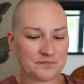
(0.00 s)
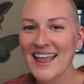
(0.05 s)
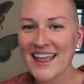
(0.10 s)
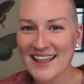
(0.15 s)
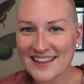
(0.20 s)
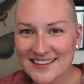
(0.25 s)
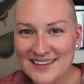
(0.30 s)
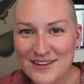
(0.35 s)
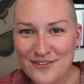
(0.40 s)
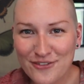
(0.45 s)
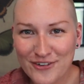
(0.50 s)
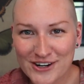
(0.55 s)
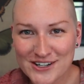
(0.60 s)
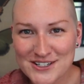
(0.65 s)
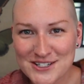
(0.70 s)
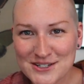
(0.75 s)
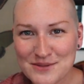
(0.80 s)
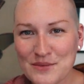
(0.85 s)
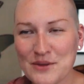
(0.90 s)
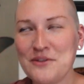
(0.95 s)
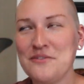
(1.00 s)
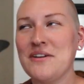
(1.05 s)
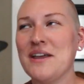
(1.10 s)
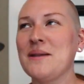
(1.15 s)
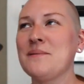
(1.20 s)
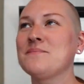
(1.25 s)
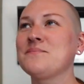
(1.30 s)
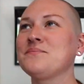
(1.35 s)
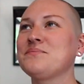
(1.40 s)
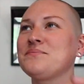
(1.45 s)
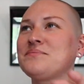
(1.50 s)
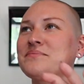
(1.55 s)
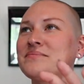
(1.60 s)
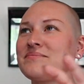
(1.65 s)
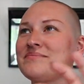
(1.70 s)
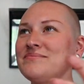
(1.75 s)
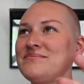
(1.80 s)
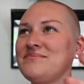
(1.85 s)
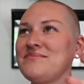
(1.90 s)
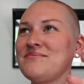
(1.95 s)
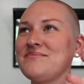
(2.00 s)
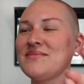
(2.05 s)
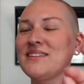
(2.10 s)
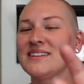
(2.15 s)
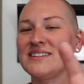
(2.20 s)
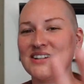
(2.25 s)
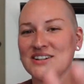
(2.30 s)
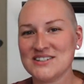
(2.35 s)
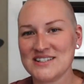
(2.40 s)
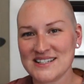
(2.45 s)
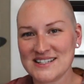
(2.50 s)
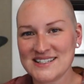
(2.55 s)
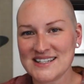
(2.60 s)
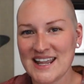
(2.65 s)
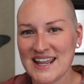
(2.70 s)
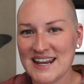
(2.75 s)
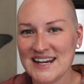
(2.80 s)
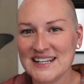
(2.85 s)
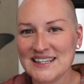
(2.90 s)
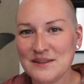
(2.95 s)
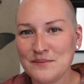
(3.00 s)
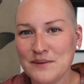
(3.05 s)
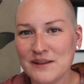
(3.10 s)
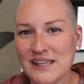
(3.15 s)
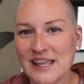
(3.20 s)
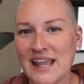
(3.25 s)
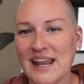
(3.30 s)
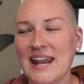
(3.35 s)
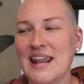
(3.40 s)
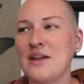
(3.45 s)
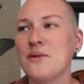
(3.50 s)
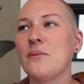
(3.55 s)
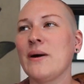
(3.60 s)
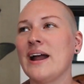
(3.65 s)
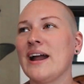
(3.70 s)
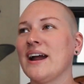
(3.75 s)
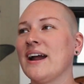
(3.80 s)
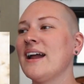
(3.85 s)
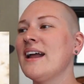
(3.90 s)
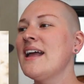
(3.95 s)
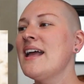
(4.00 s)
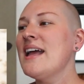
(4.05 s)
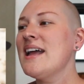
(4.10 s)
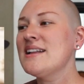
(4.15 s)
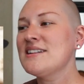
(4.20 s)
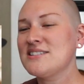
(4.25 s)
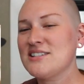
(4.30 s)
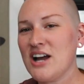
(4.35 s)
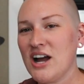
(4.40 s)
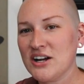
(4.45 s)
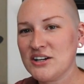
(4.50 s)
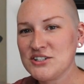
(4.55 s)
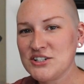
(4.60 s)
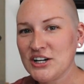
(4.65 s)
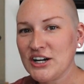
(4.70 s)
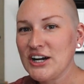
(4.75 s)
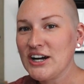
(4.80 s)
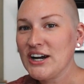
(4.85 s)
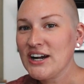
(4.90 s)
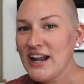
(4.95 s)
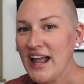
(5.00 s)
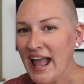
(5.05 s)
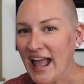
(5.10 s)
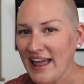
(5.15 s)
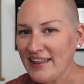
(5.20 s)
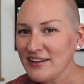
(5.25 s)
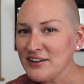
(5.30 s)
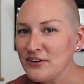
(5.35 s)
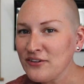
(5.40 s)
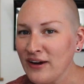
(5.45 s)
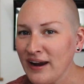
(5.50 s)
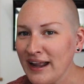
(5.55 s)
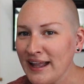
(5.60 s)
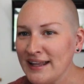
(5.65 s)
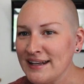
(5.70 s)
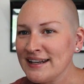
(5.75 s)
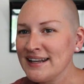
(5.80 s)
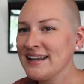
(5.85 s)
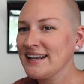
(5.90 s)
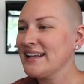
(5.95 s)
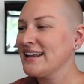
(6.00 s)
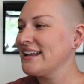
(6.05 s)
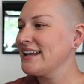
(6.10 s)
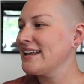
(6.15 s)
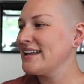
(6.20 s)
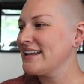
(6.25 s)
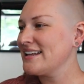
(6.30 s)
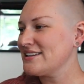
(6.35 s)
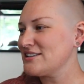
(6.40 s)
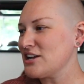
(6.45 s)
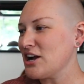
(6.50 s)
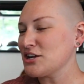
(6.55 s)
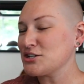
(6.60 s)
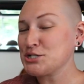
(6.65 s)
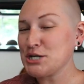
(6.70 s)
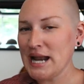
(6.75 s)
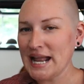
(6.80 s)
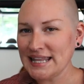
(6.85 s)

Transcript: In the first movie, there's a scene at the beginning where Dr. Alan Grant and Dr.